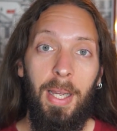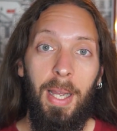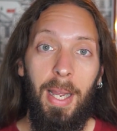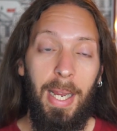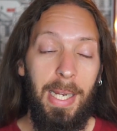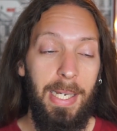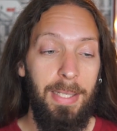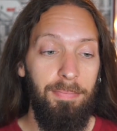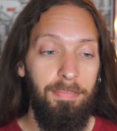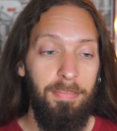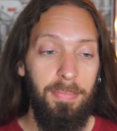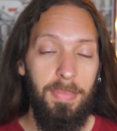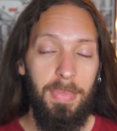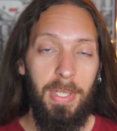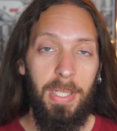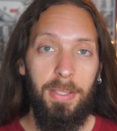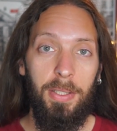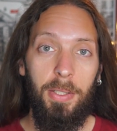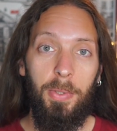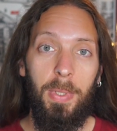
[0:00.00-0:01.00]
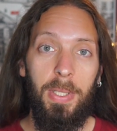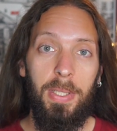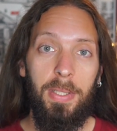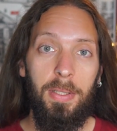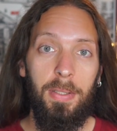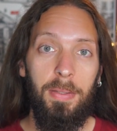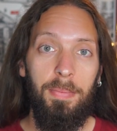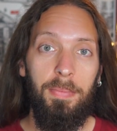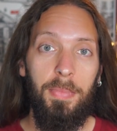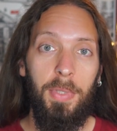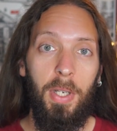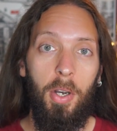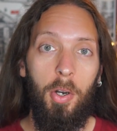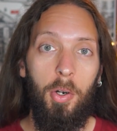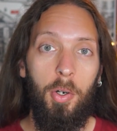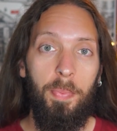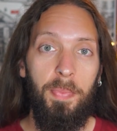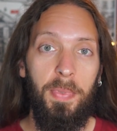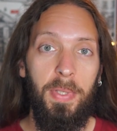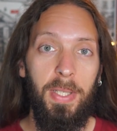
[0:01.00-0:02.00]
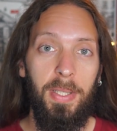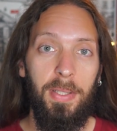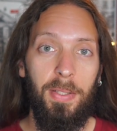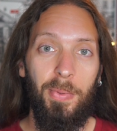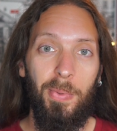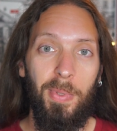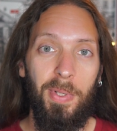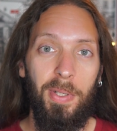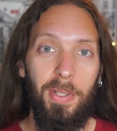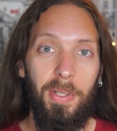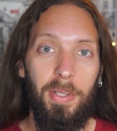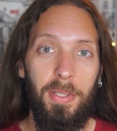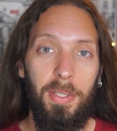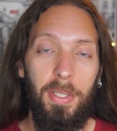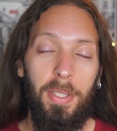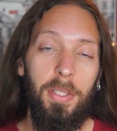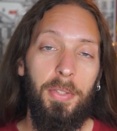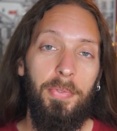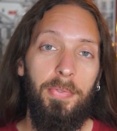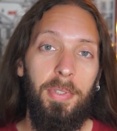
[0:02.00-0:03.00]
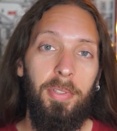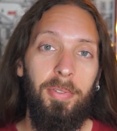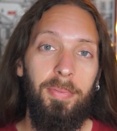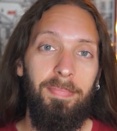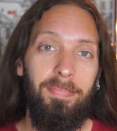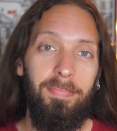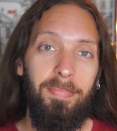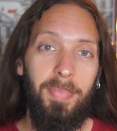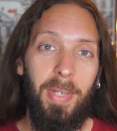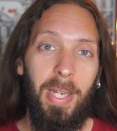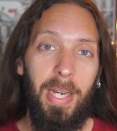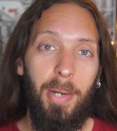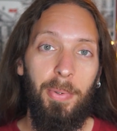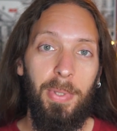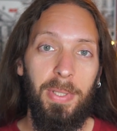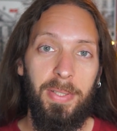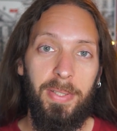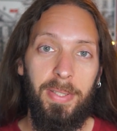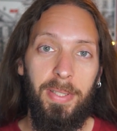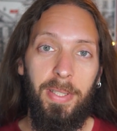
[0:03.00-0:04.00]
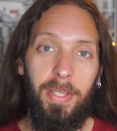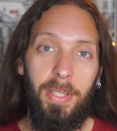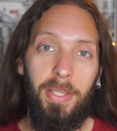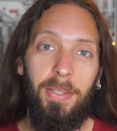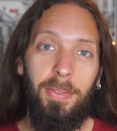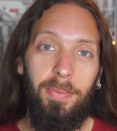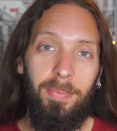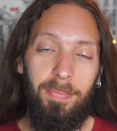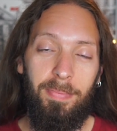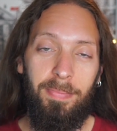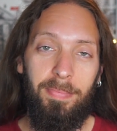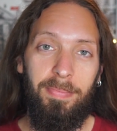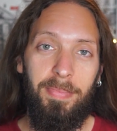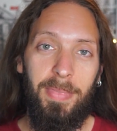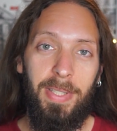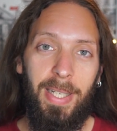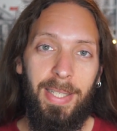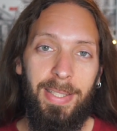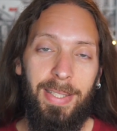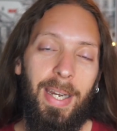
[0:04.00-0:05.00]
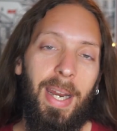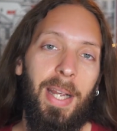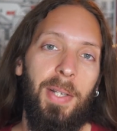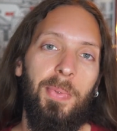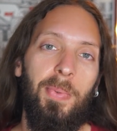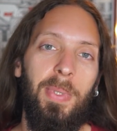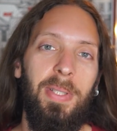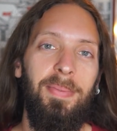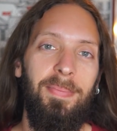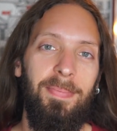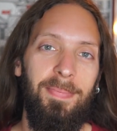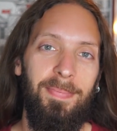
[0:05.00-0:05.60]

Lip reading: And as always, hope this was useful, and I will see you in the next one.